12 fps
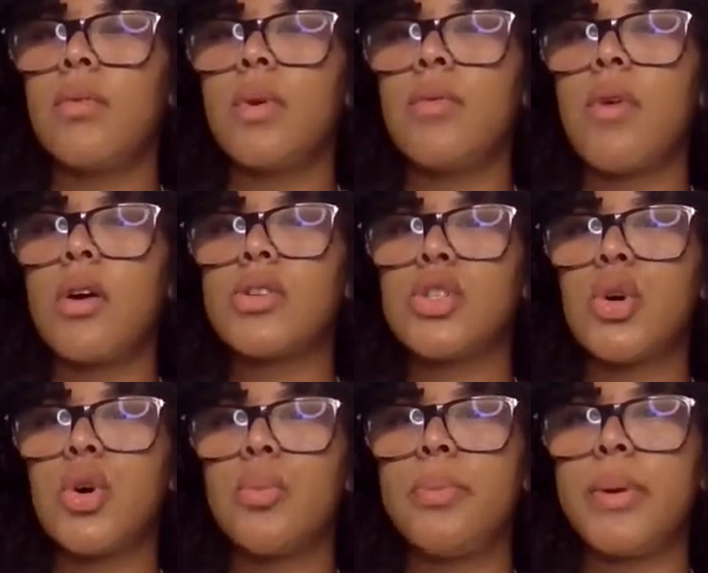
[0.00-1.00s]
we've
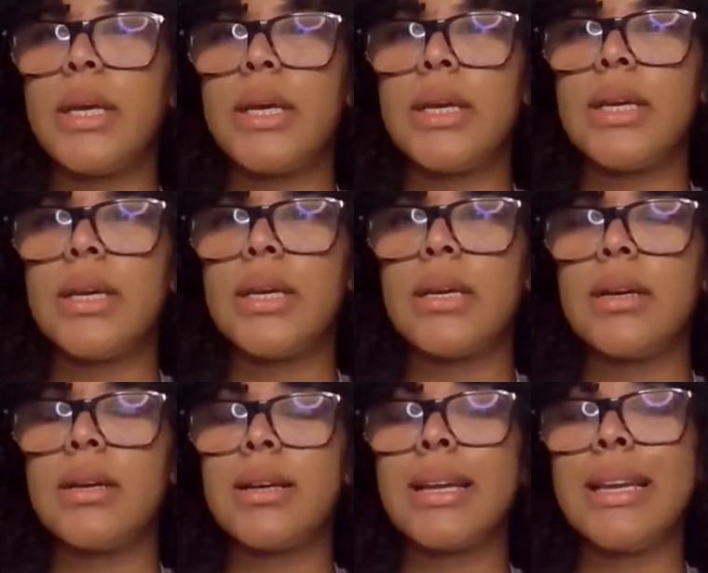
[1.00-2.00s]
also been
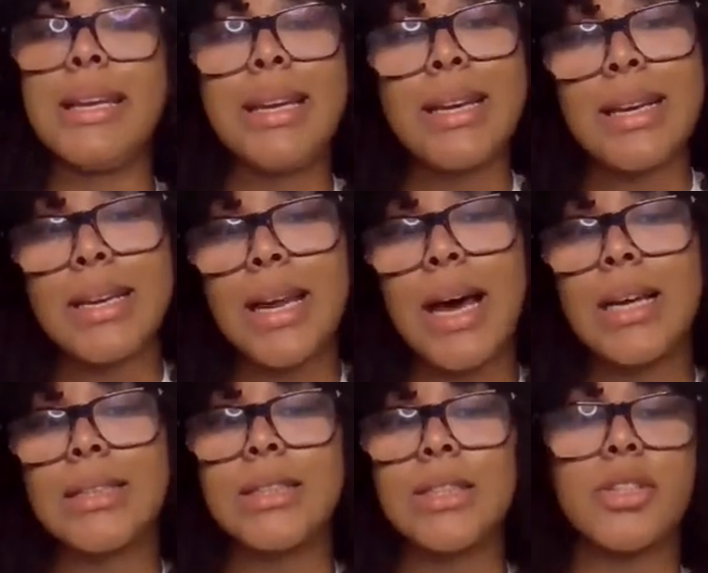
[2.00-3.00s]
cleaning a
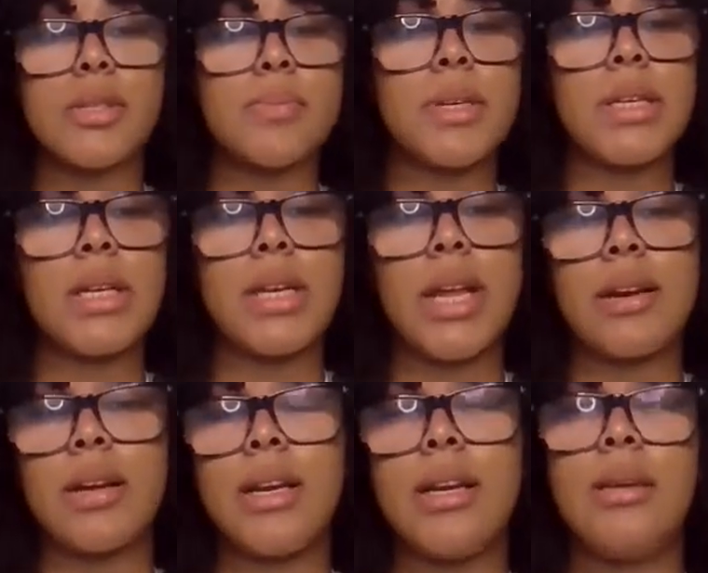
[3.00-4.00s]
lot. There's been a lot
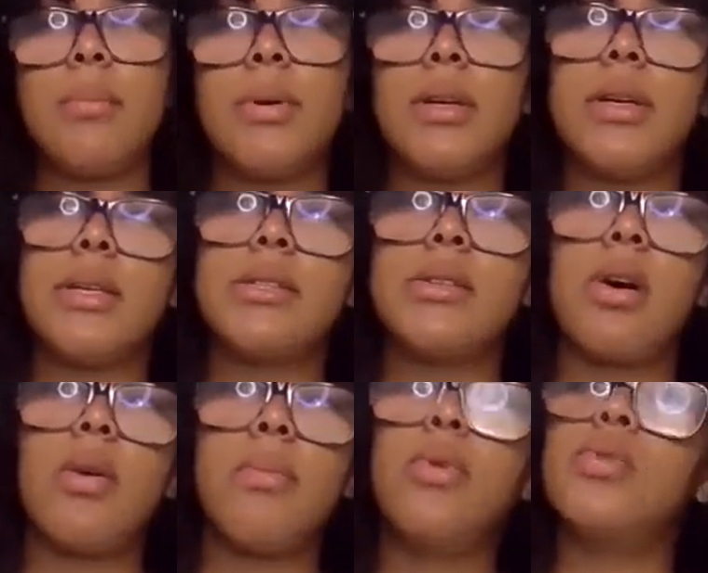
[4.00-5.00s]
of cleaning, but it's
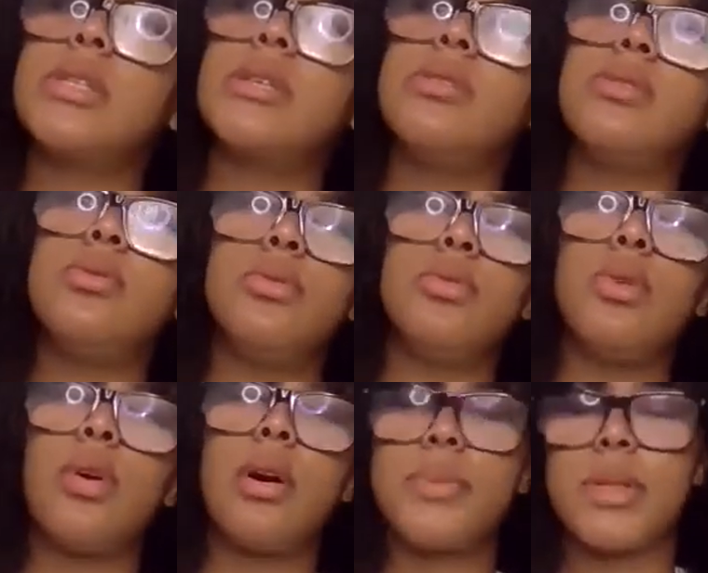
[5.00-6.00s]
mostly,
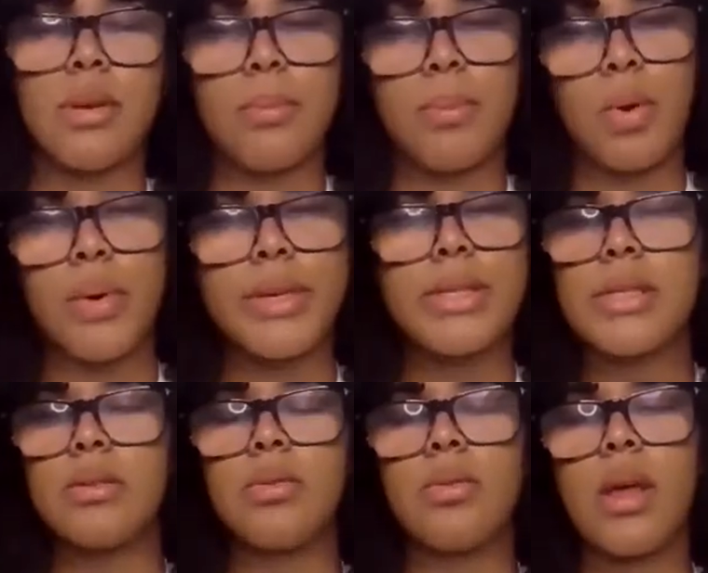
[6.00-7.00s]
up to the employees
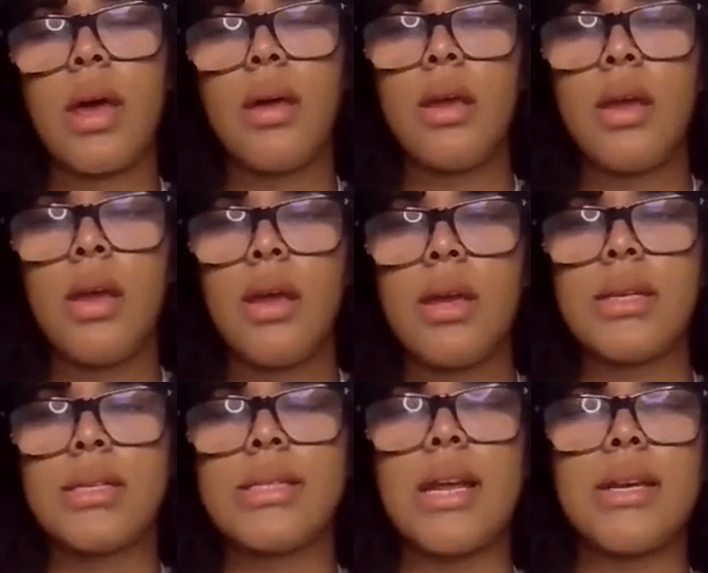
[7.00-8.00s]
to do that.
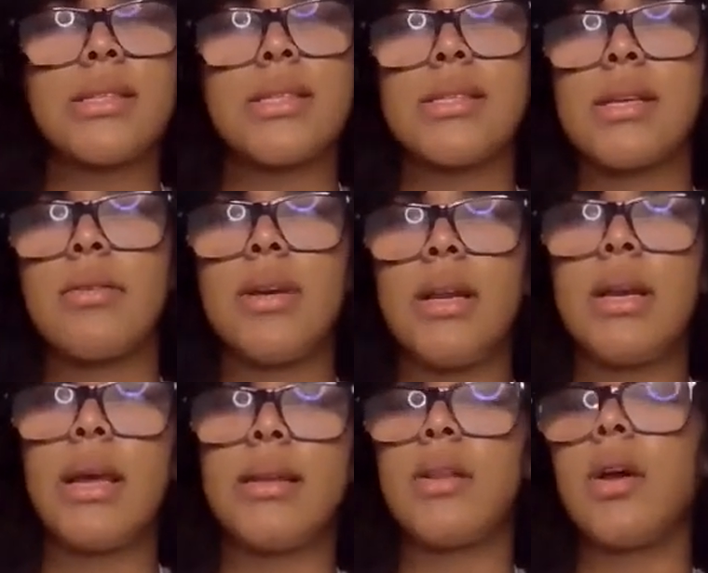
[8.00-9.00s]
It's not necessarily
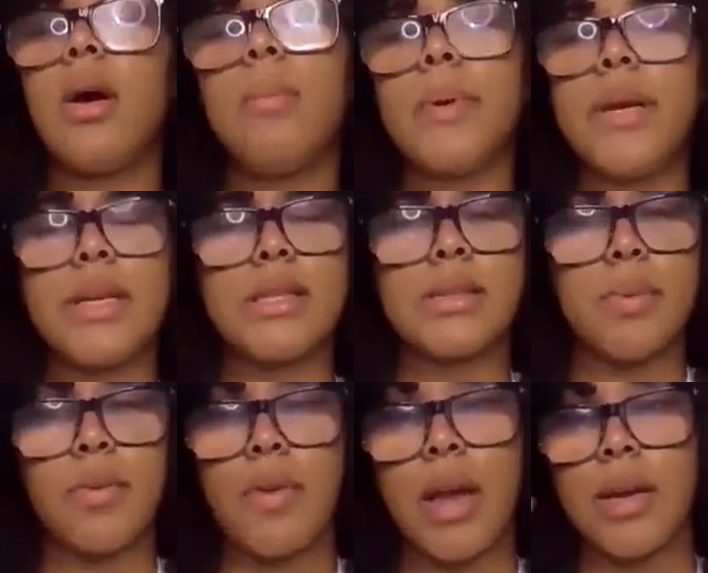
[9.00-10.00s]
like the company is
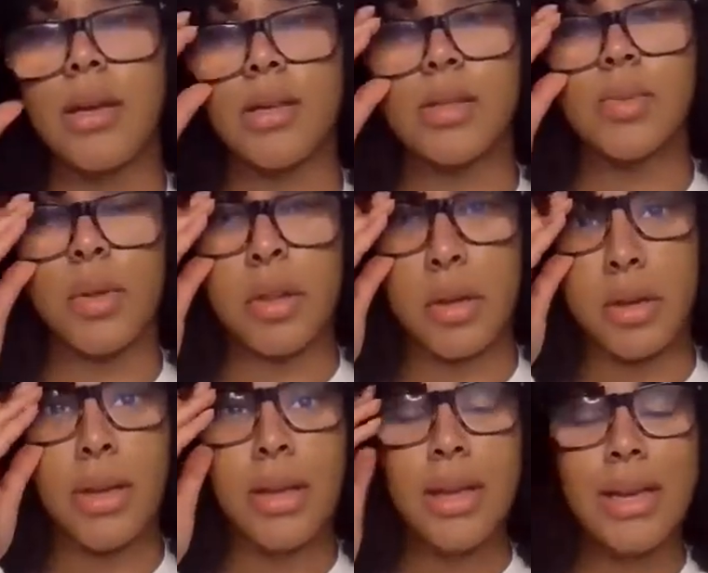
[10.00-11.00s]
providing us with a